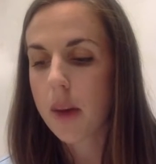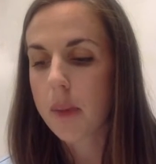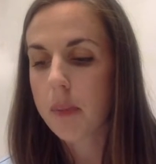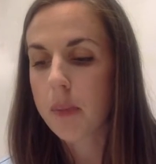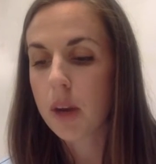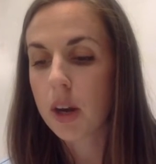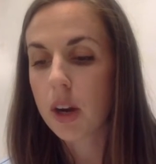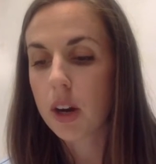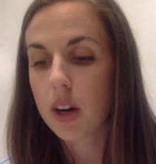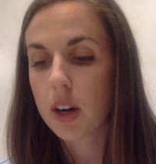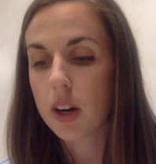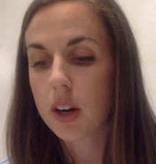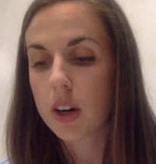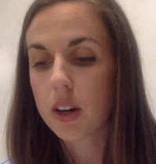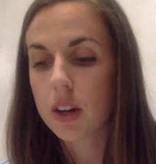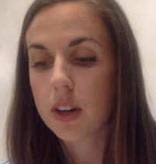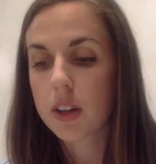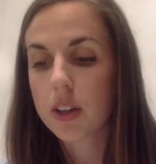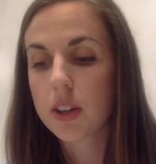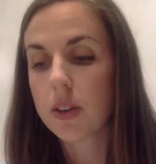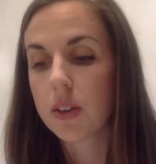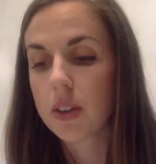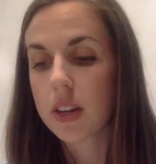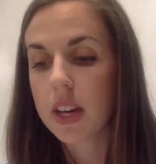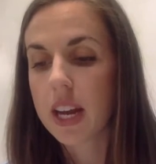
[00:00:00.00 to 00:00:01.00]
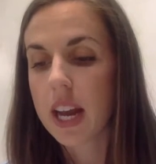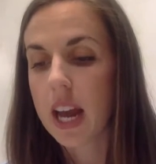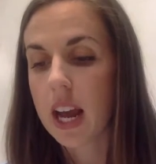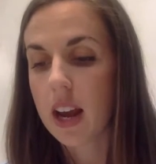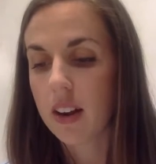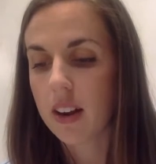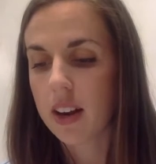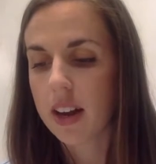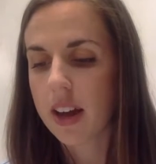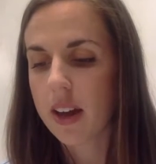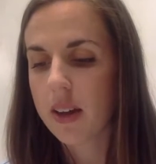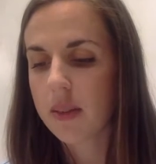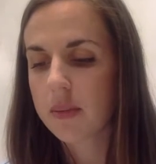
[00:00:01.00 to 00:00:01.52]
per unit
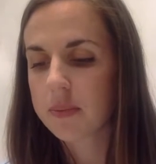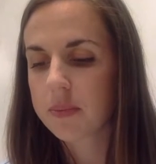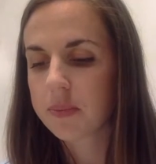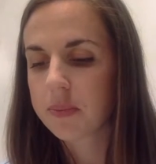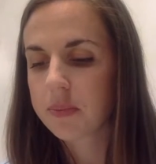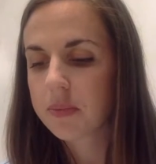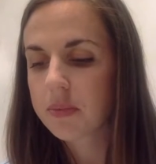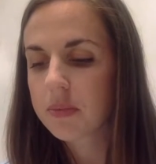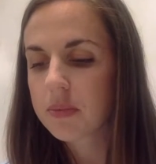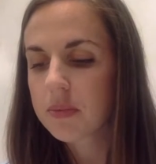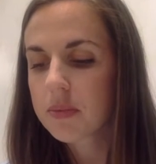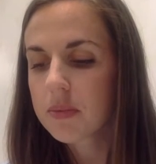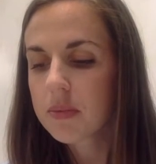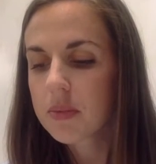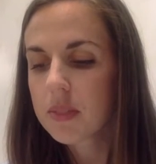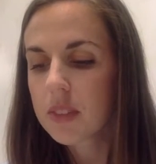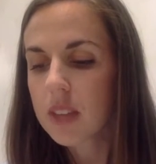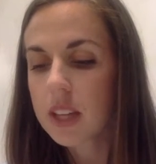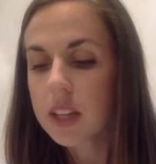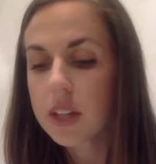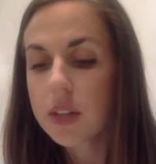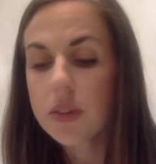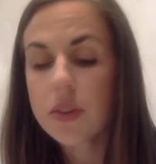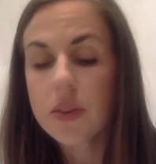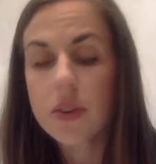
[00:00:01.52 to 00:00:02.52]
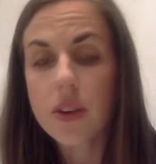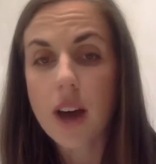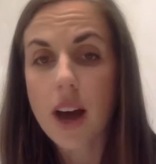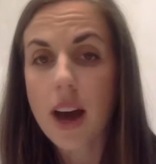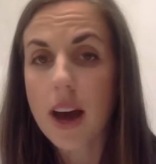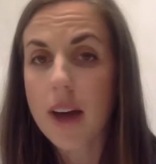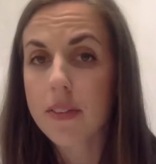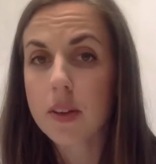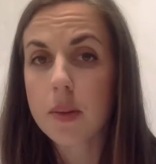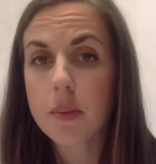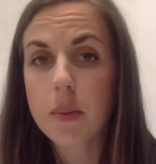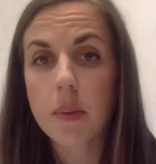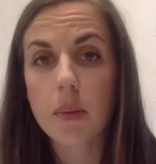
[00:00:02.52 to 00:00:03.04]
area. You do not
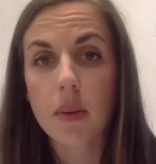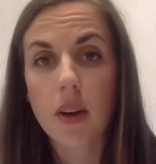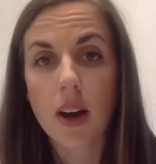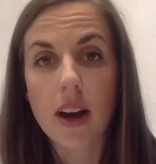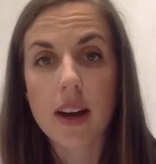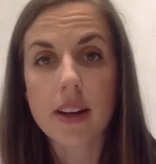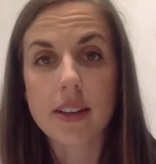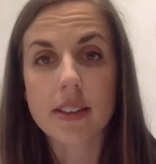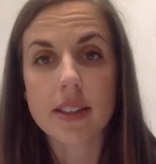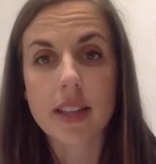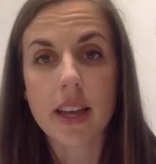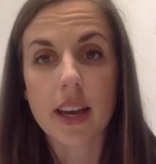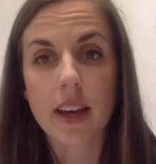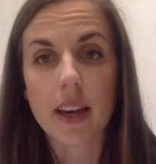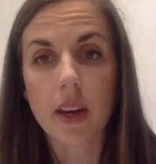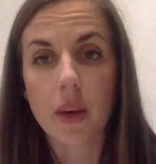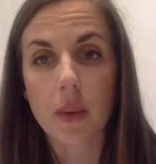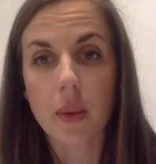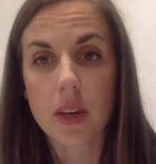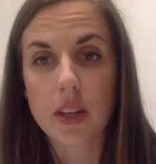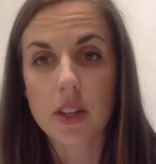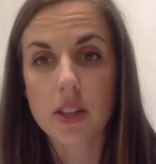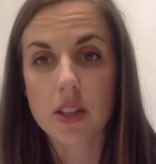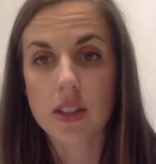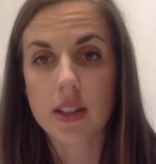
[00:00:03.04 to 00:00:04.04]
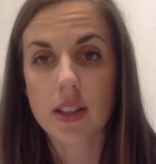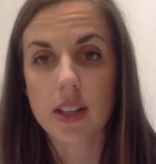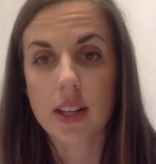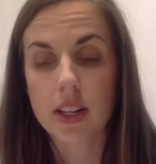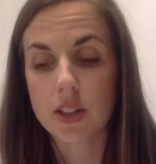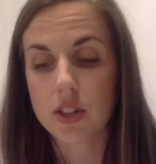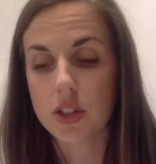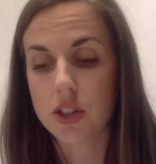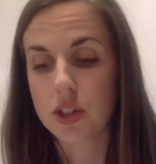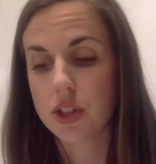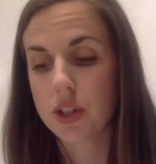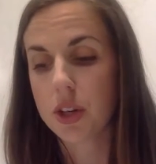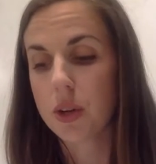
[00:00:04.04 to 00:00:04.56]
have to memorize that equation that I
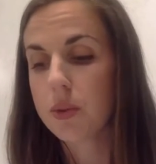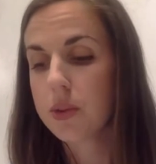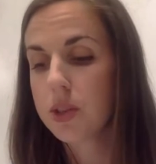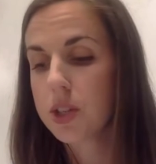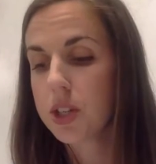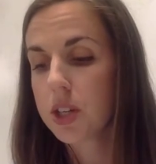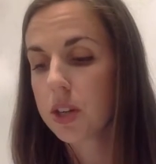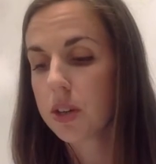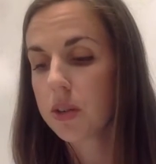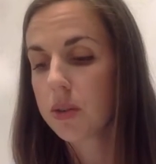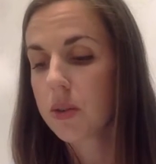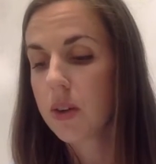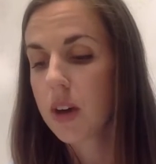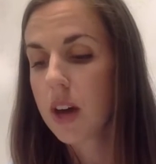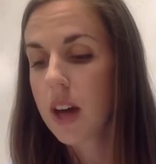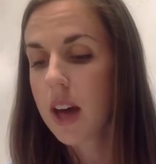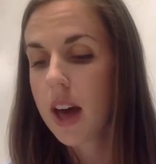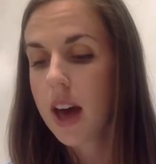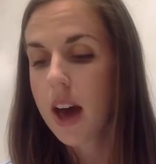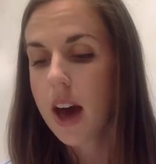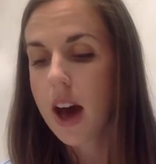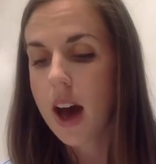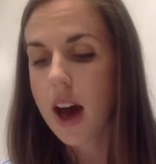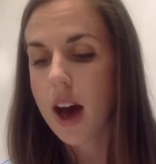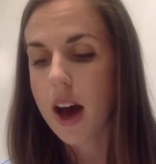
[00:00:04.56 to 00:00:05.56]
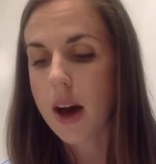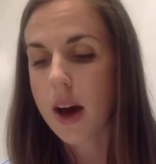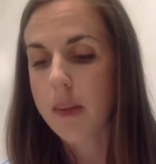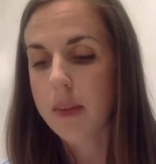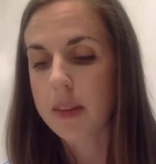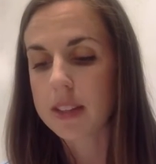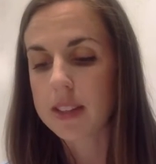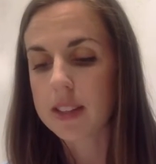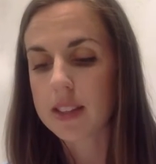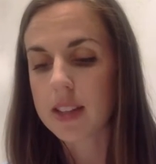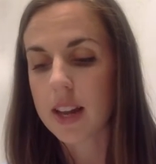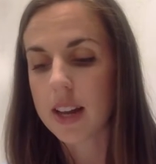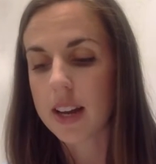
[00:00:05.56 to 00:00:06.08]
just showed you.
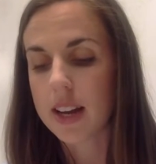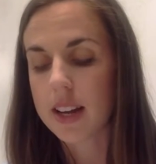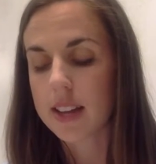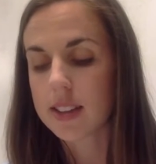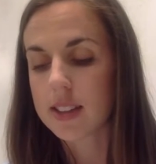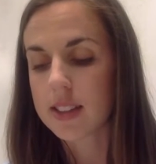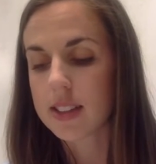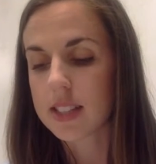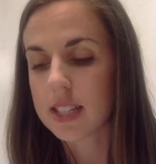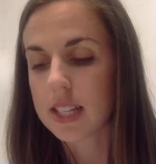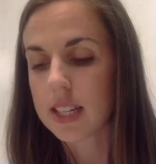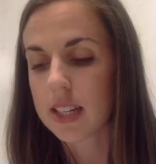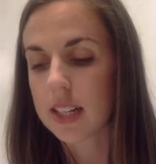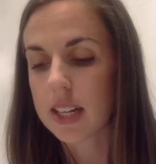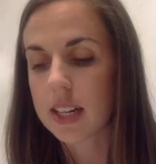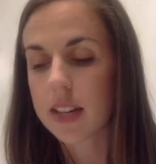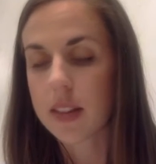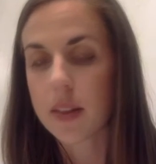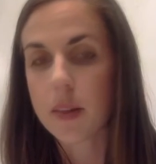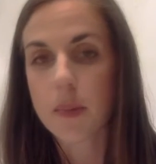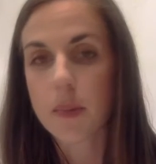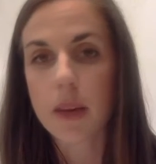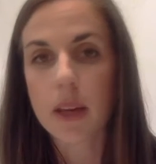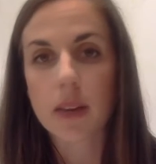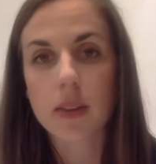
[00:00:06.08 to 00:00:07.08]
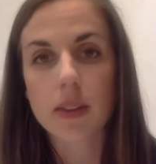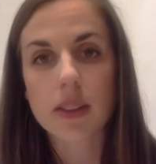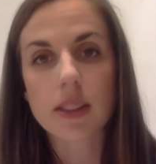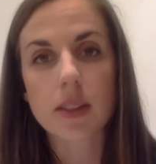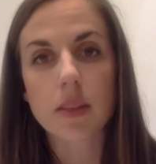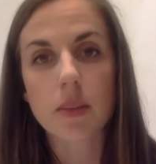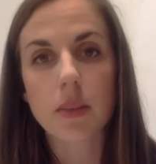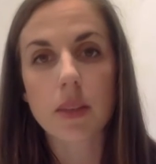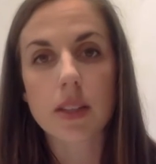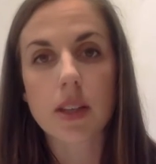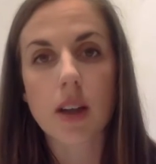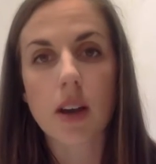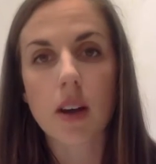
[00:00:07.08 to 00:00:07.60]
It's not necessary. The main reason
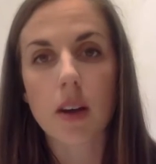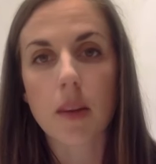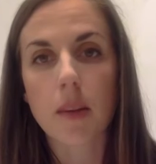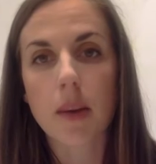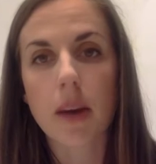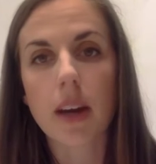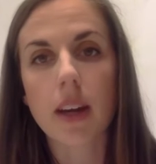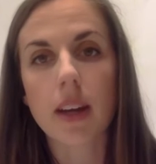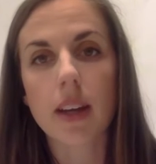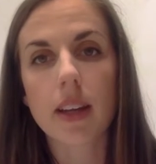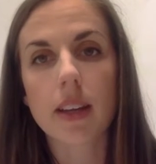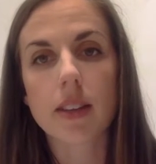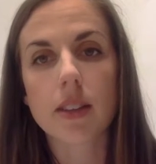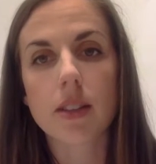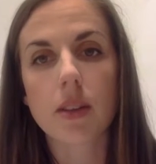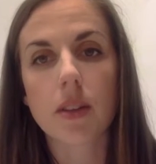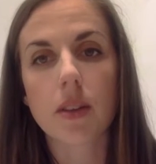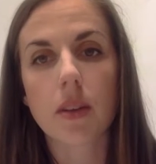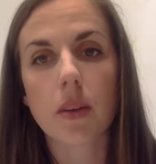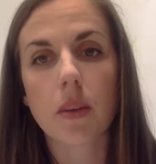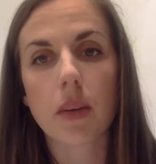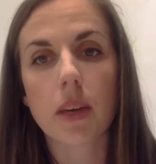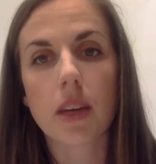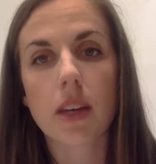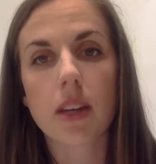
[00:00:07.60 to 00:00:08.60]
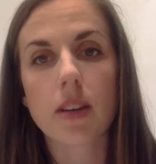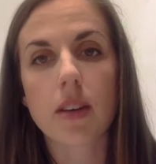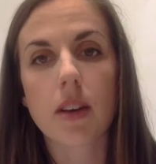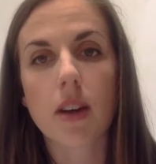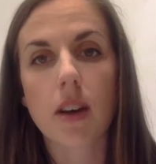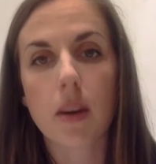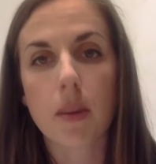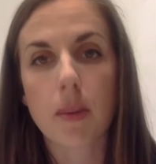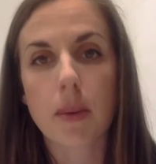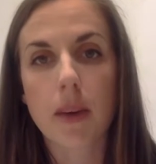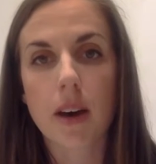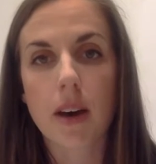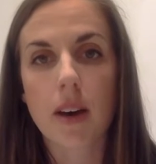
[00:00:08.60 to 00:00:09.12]
we talk about it is so that we can talk
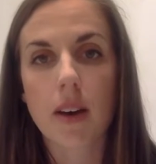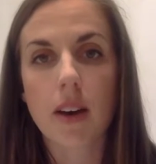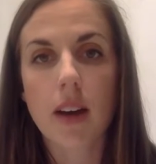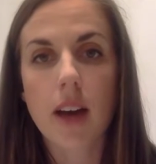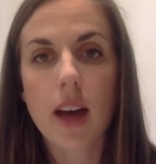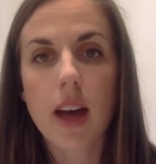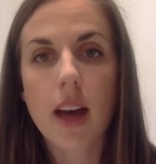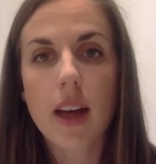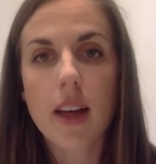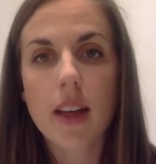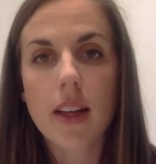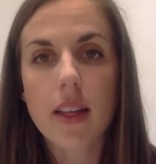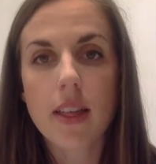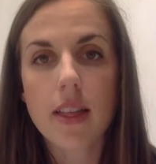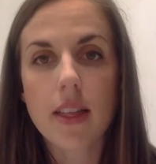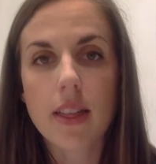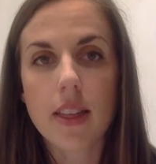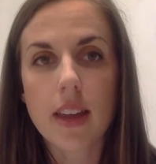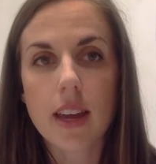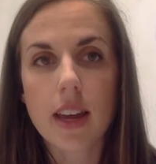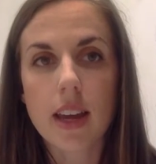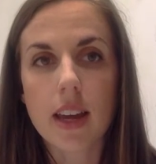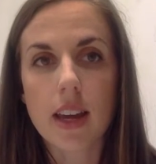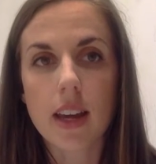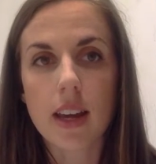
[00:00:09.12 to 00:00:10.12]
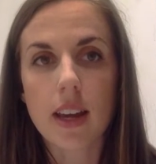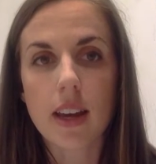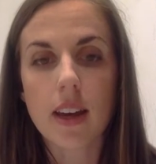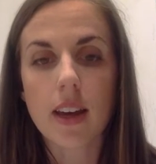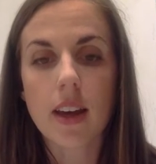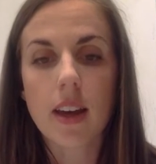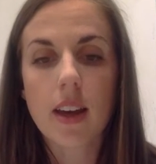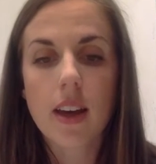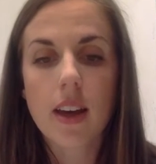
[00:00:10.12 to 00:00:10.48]
about the